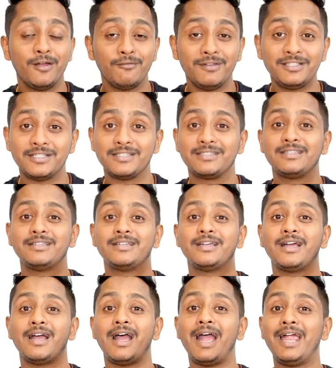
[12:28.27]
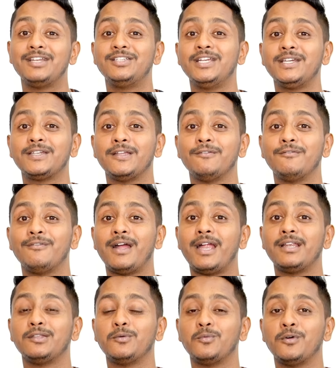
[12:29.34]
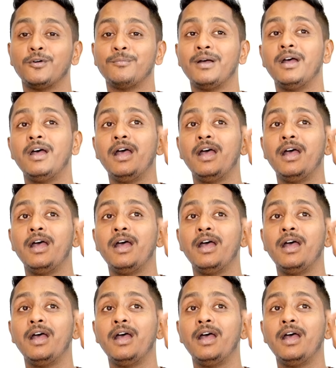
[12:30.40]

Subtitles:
which is adjective and the verb.